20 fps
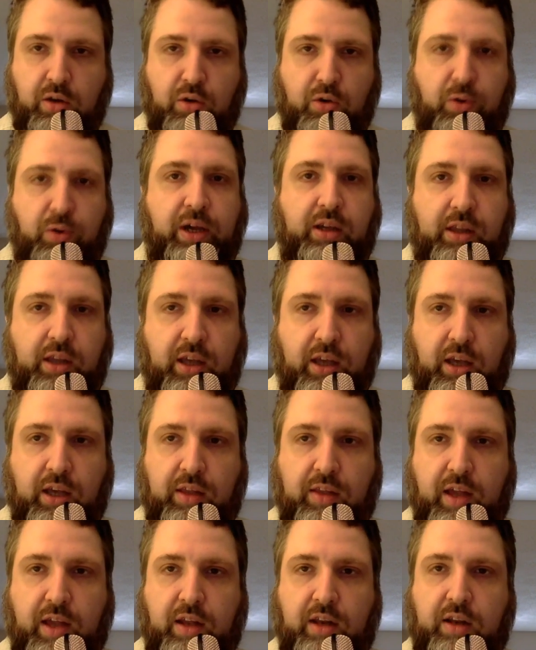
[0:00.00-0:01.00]
quickly,
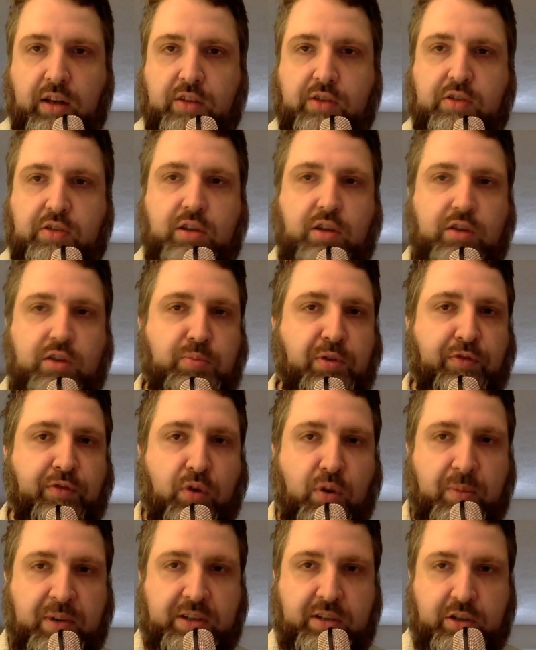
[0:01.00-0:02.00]
and then there's
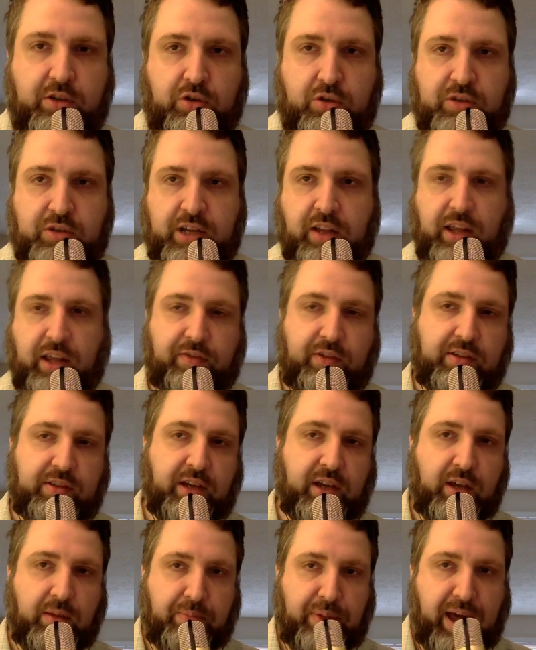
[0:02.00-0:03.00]
performance issues. Now they have to
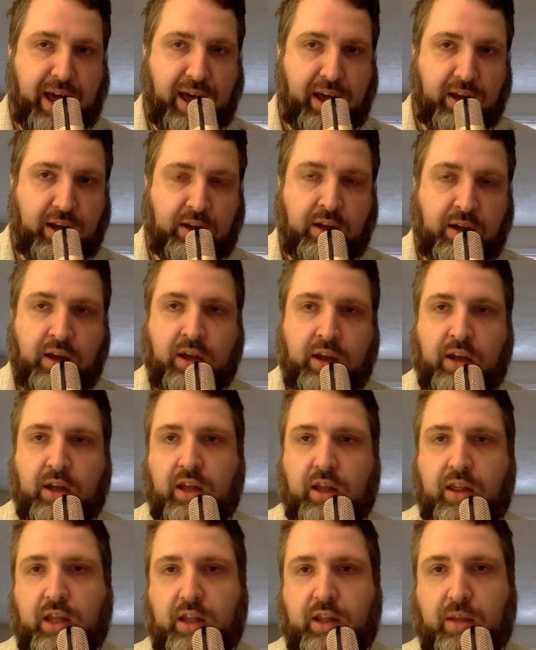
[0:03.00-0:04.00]
take it back,
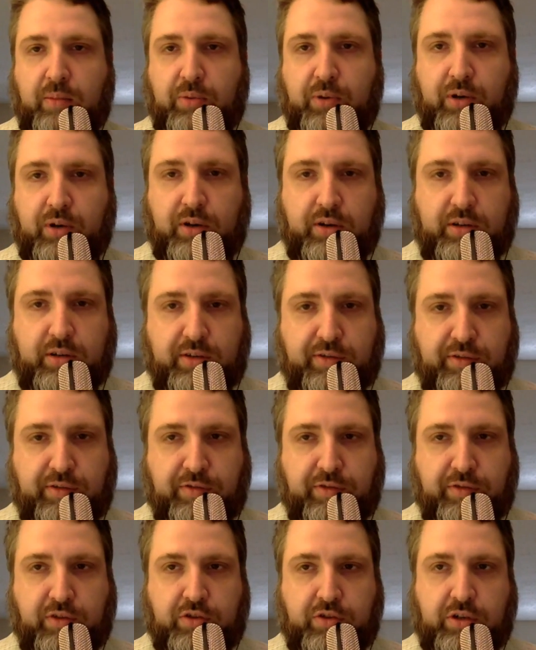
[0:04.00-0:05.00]
and then they put in a different
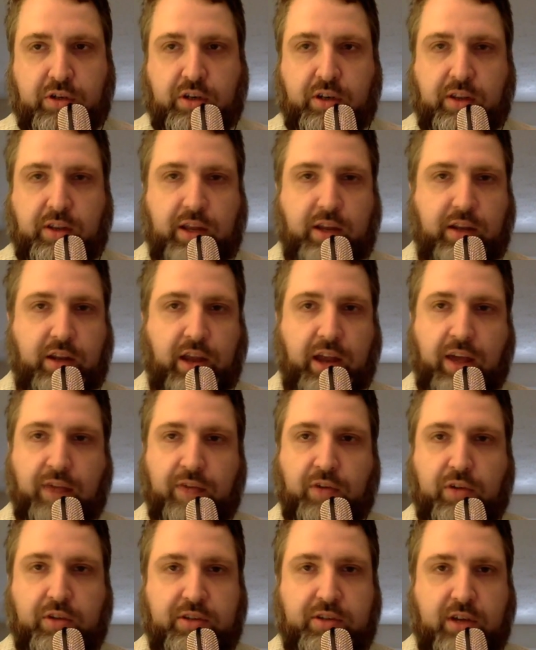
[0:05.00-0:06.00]
version, and then they have
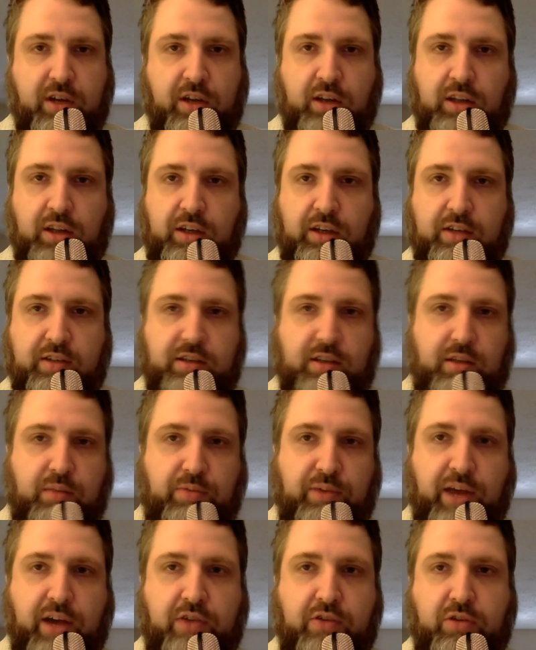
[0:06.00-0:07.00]
all this ugliness in the
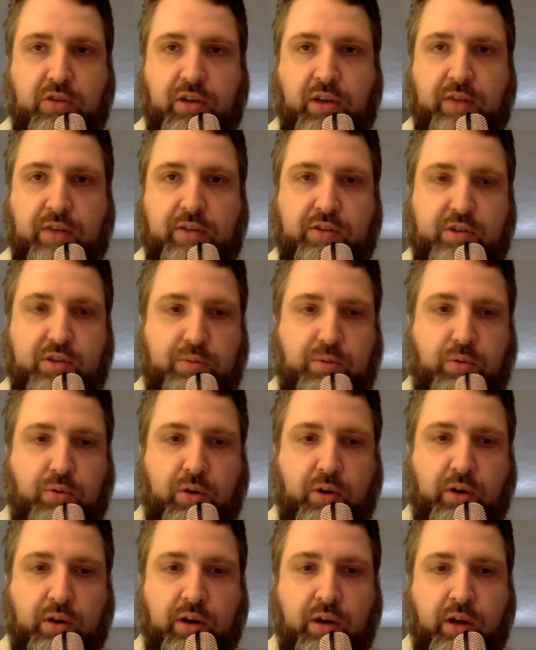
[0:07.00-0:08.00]
browser that you have to
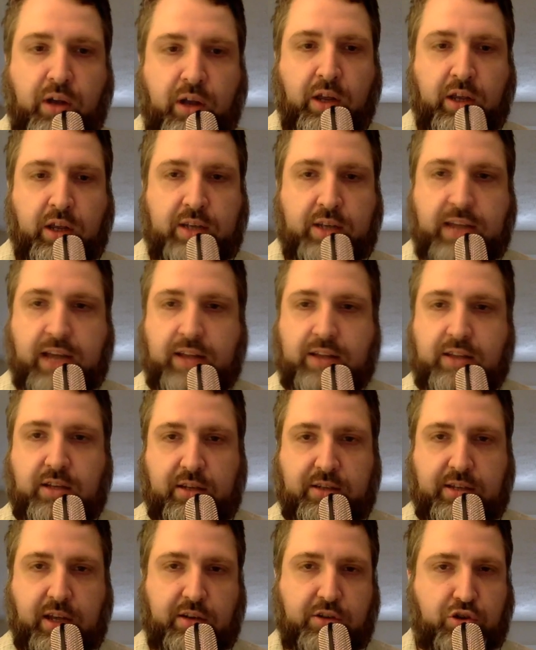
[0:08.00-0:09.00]
support. Is
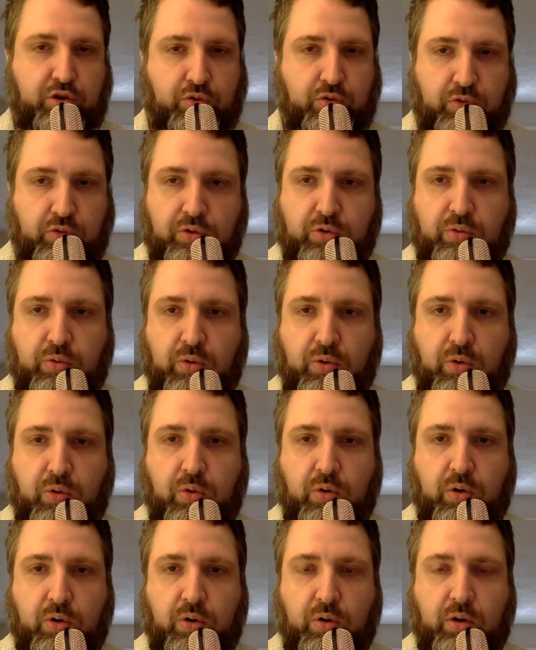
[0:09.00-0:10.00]
that true,
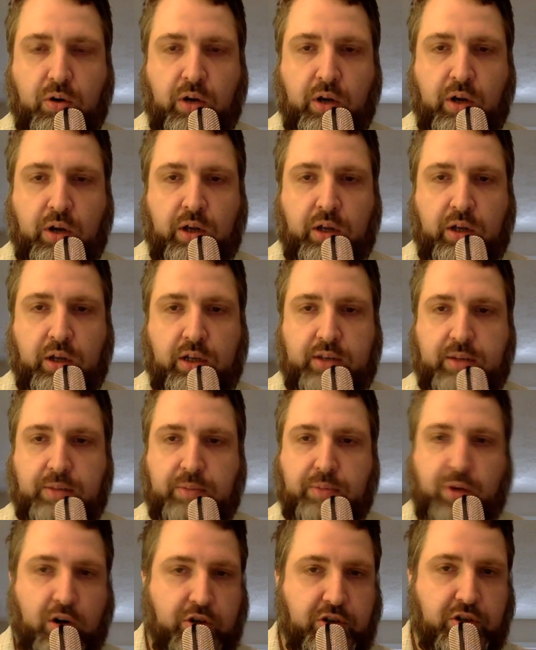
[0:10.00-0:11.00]
or is it
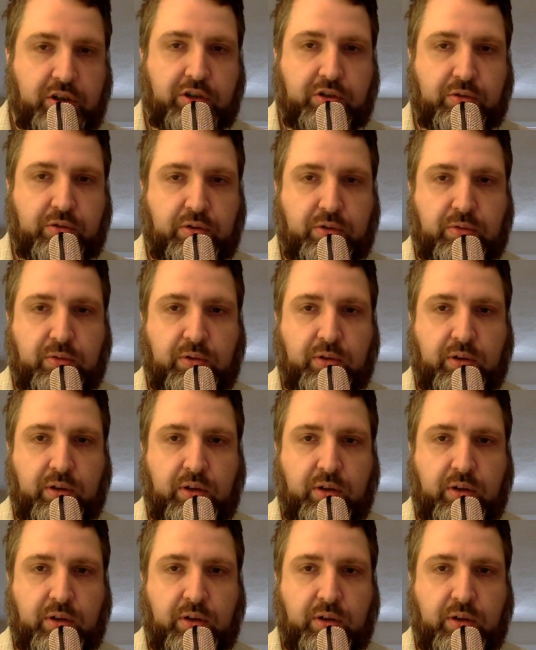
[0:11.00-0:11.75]
partially true?